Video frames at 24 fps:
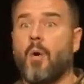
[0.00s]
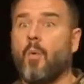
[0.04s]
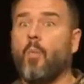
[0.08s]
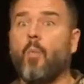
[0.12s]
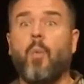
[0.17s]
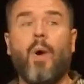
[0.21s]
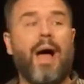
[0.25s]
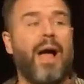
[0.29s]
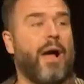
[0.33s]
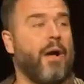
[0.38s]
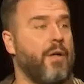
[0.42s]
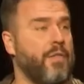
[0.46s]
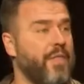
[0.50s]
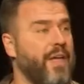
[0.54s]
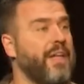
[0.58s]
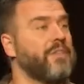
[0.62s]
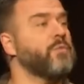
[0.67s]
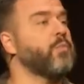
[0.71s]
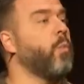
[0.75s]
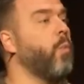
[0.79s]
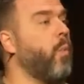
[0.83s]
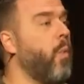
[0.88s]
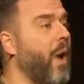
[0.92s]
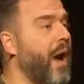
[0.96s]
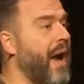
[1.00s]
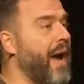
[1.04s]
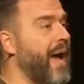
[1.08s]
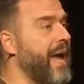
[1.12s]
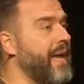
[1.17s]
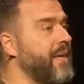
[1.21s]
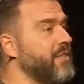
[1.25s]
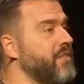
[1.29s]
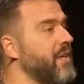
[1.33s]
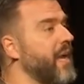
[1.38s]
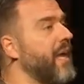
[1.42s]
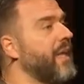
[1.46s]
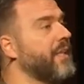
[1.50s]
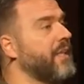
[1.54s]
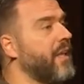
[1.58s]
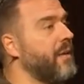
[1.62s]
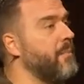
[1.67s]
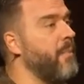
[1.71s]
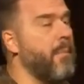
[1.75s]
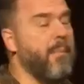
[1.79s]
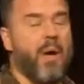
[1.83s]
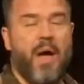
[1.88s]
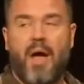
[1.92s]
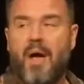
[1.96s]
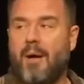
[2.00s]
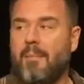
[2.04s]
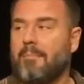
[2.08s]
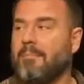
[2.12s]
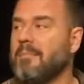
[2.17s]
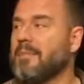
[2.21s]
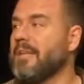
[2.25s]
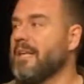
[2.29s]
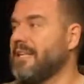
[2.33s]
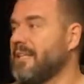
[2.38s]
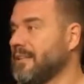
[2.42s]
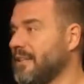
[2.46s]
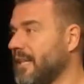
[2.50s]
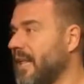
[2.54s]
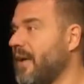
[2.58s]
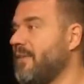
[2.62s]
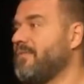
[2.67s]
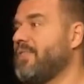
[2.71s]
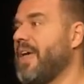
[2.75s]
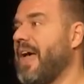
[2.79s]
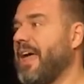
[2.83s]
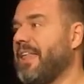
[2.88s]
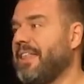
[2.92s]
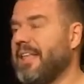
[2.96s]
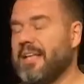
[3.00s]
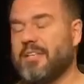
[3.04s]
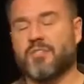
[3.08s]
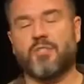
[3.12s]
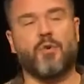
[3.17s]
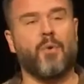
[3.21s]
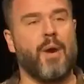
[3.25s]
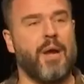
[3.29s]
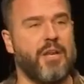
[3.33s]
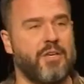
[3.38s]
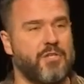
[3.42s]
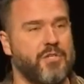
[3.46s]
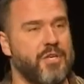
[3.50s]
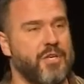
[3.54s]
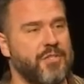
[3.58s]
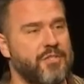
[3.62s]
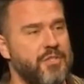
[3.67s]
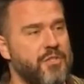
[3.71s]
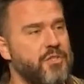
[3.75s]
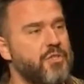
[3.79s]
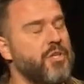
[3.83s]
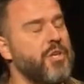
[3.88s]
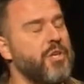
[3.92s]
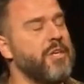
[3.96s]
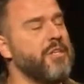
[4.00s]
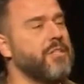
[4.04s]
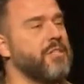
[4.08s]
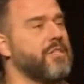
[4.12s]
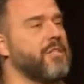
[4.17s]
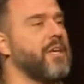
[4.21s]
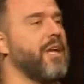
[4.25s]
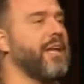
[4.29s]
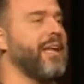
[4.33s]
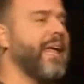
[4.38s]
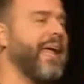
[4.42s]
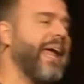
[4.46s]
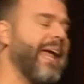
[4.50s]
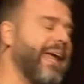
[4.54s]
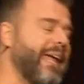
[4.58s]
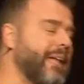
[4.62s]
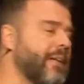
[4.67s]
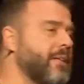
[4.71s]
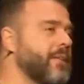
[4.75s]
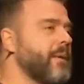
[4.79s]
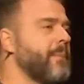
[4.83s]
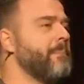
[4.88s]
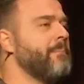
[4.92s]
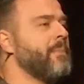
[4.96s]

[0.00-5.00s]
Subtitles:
Wow, that's wise. I love my mom. Love that. That's great, Jesus. Jesus said, and